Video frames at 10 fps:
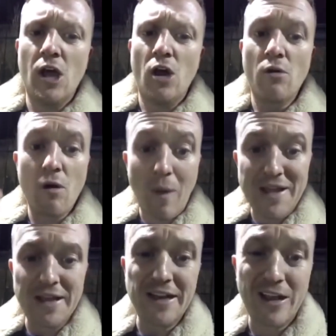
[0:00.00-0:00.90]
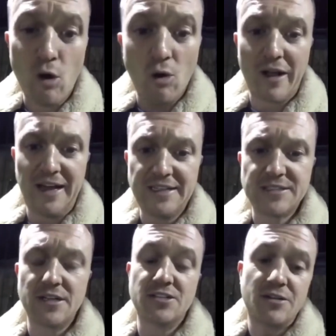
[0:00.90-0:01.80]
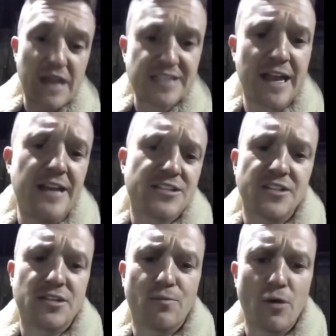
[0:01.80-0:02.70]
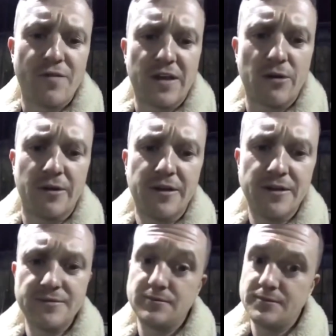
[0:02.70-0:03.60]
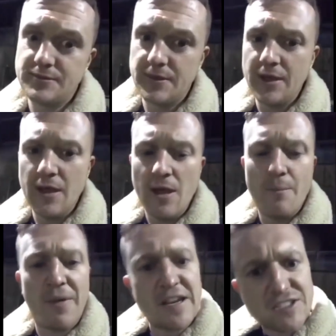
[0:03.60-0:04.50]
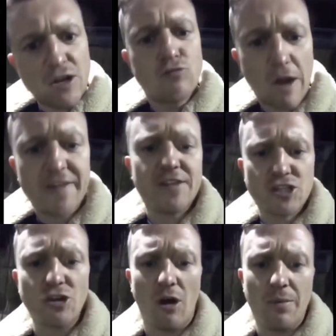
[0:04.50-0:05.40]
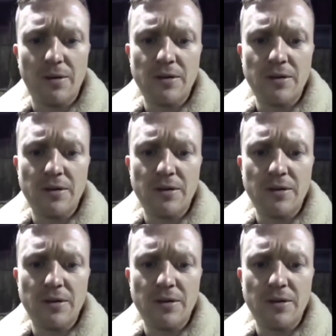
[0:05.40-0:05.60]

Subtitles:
who are awaiting their court case. So yes, they're innocent till proven guilty, but they're still running the shop.